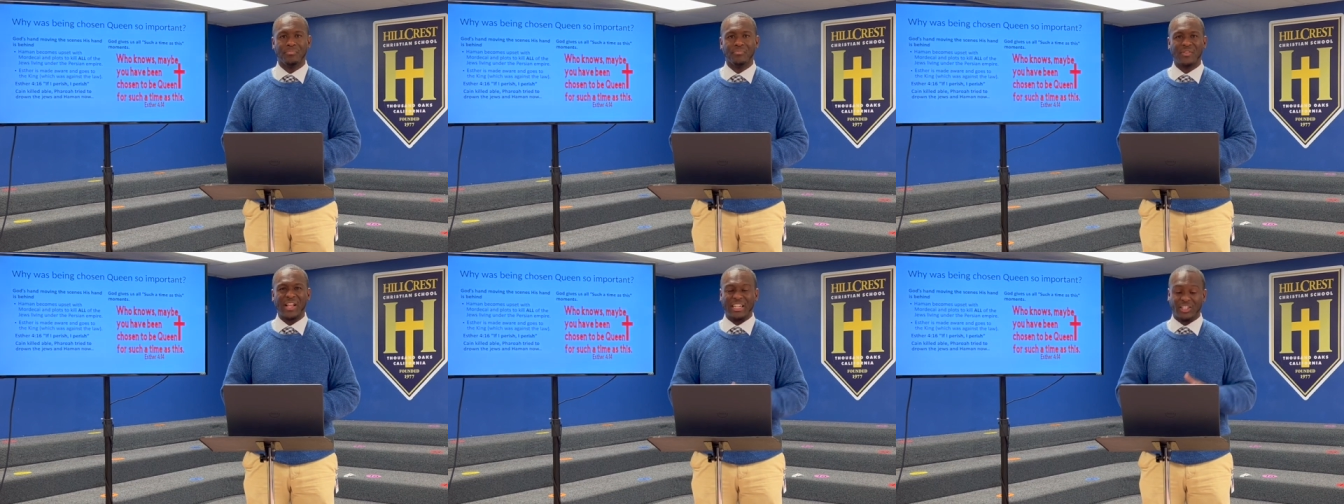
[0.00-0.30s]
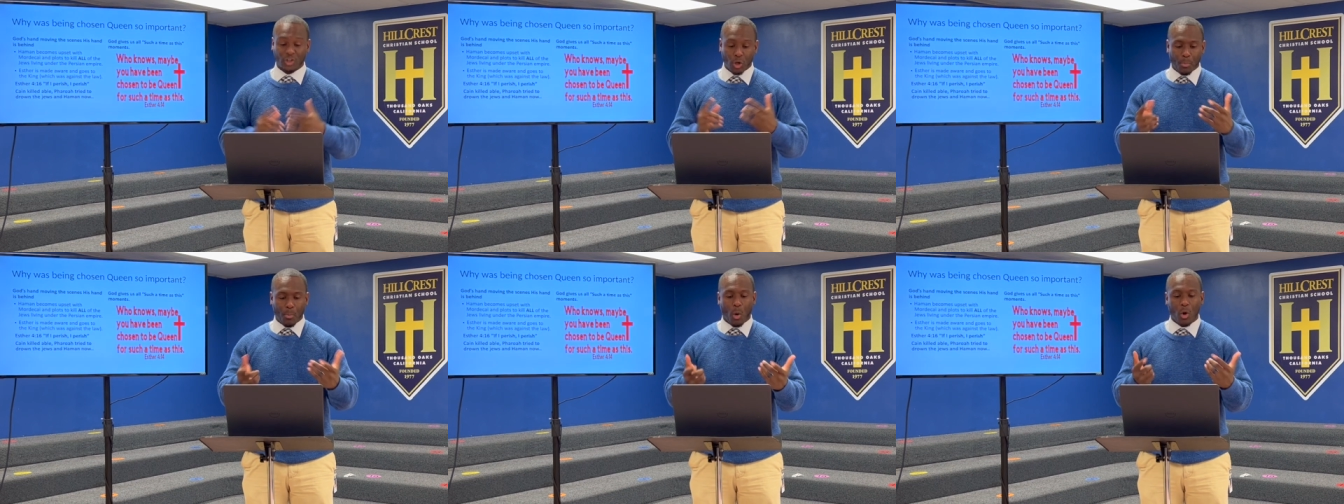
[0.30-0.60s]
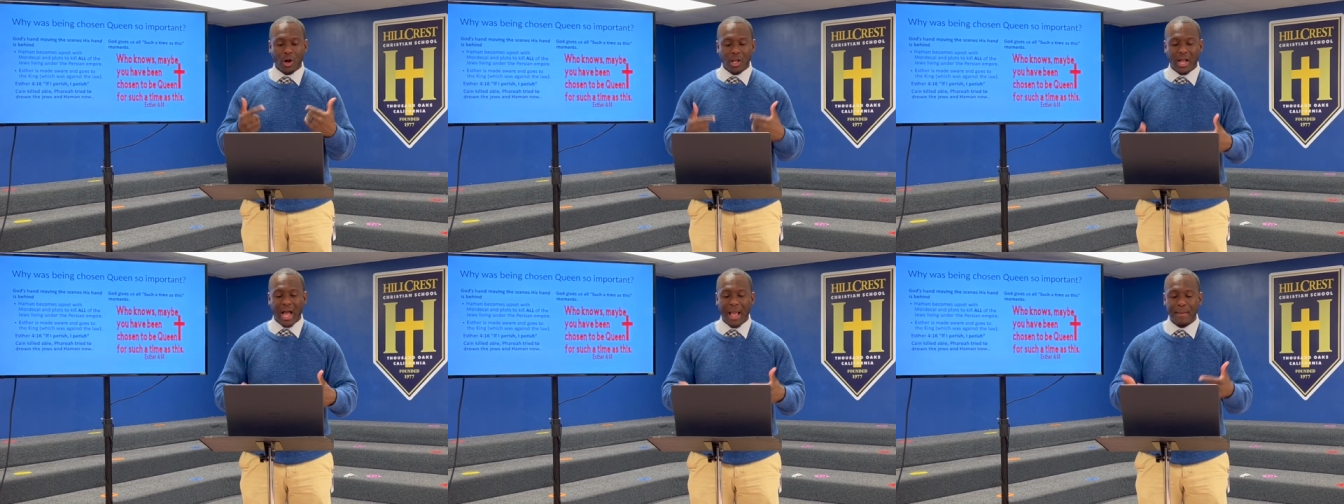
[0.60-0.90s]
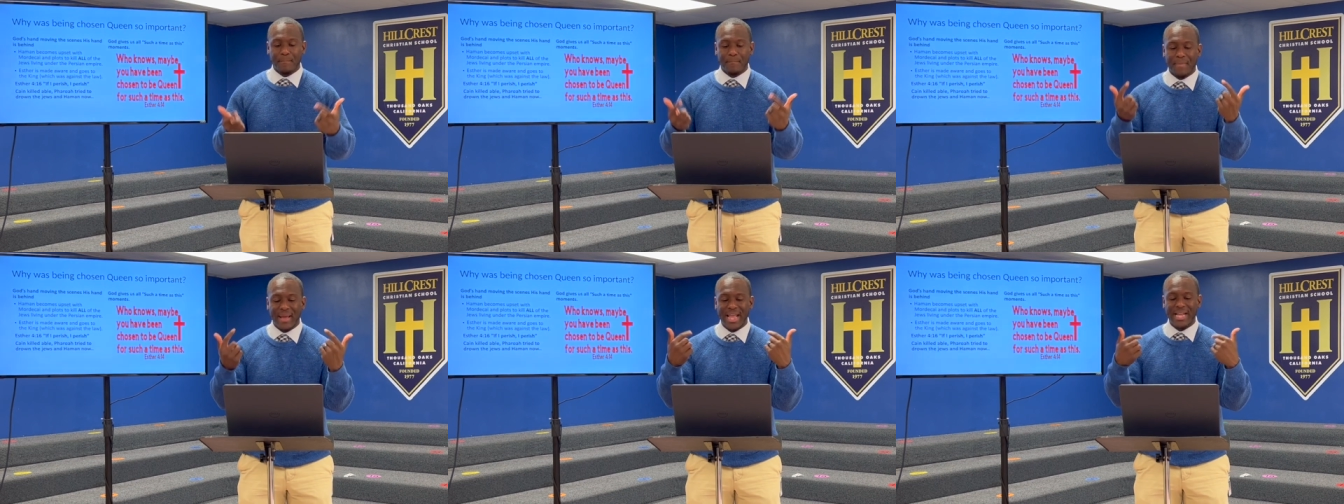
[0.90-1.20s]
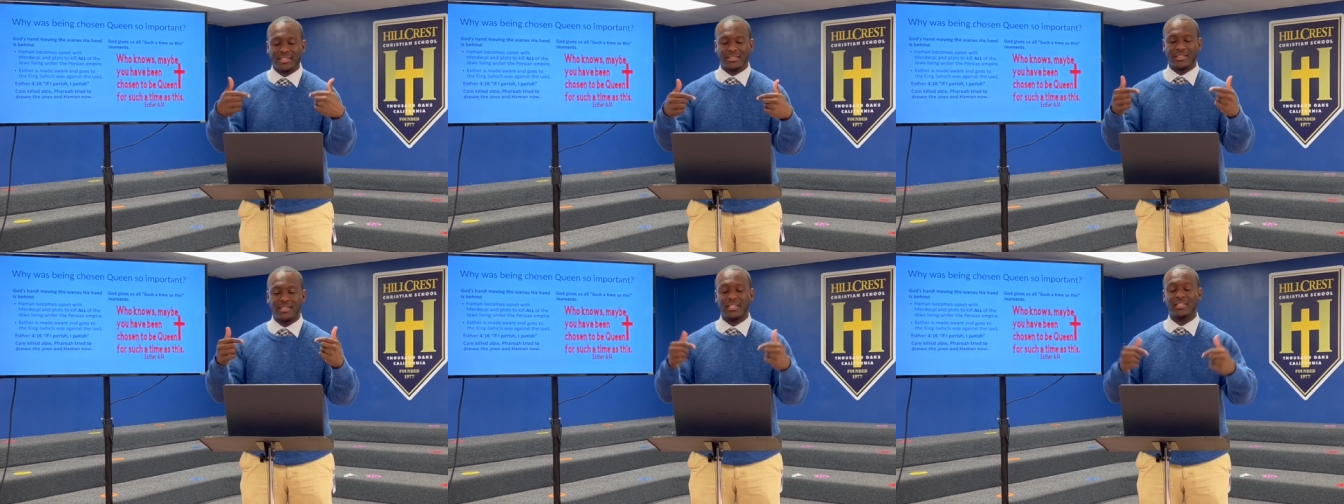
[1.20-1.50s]
And so Mordecai
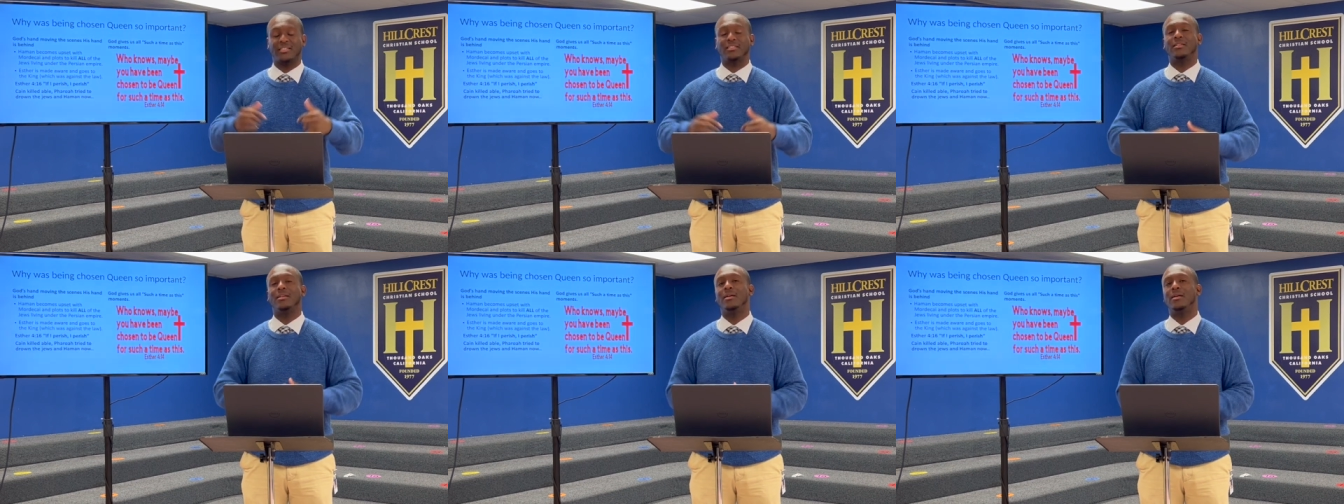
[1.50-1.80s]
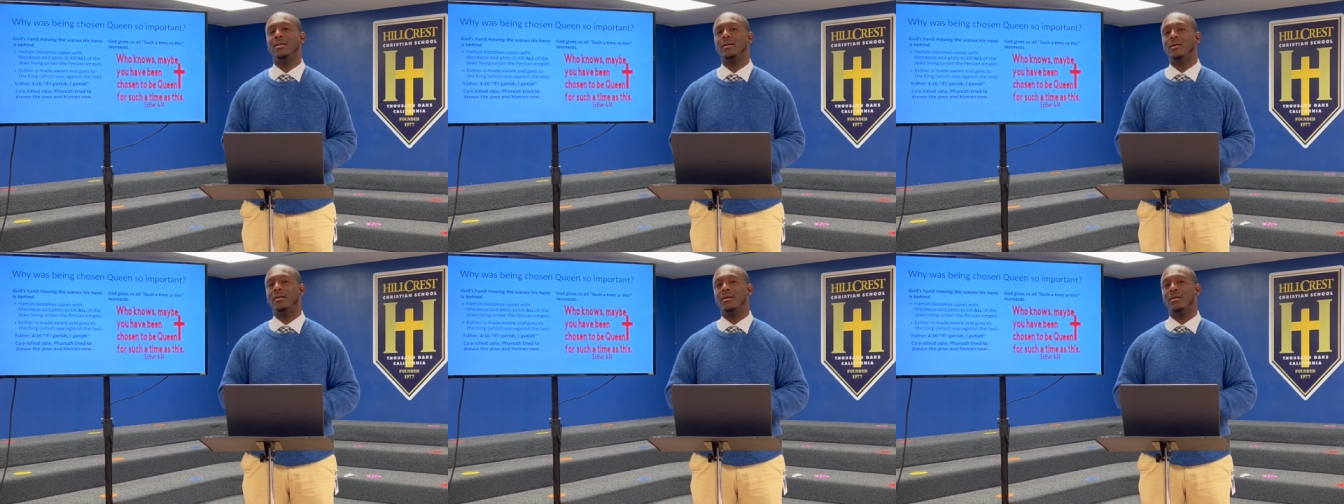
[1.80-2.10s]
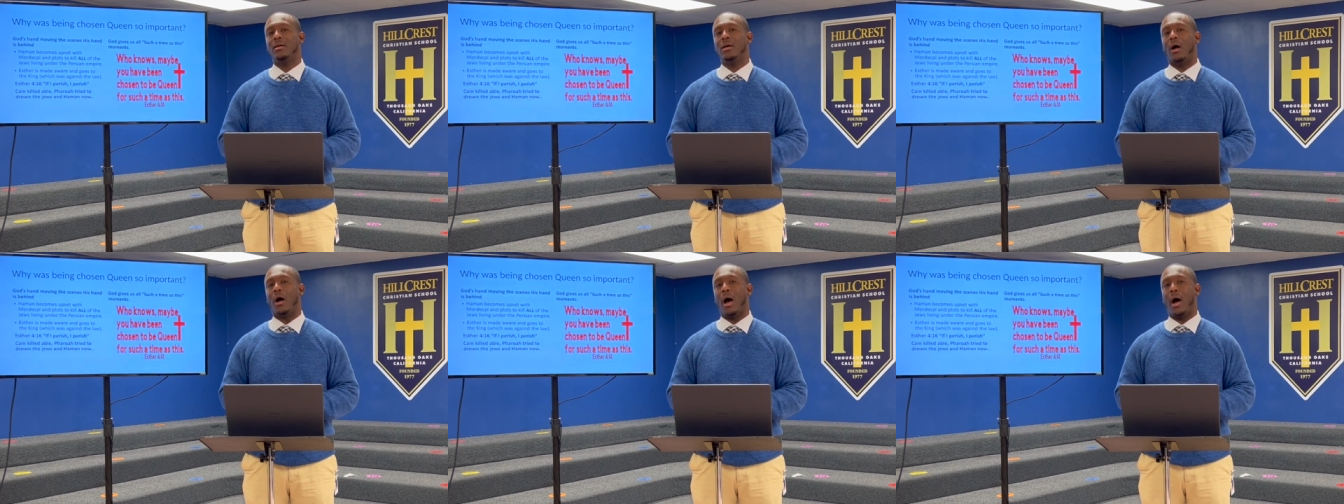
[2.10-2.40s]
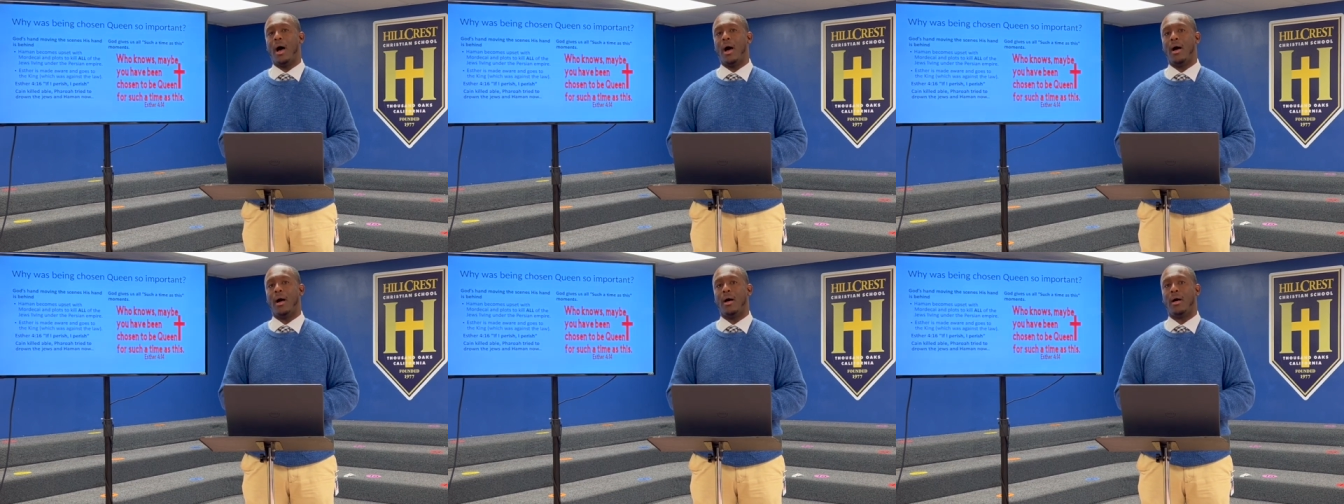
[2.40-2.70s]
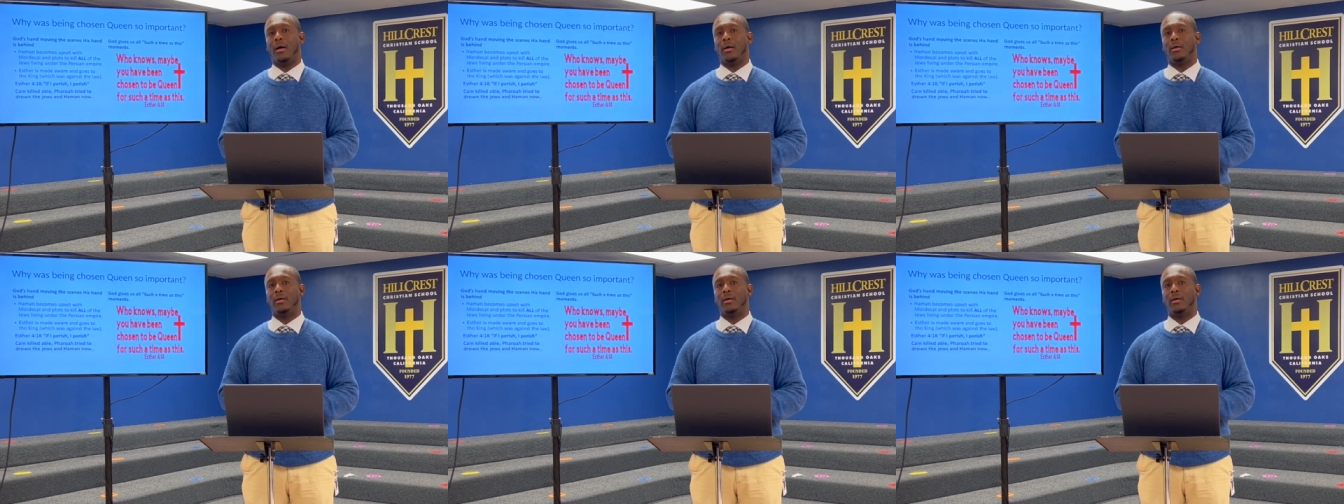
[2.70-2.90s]
makes this uh,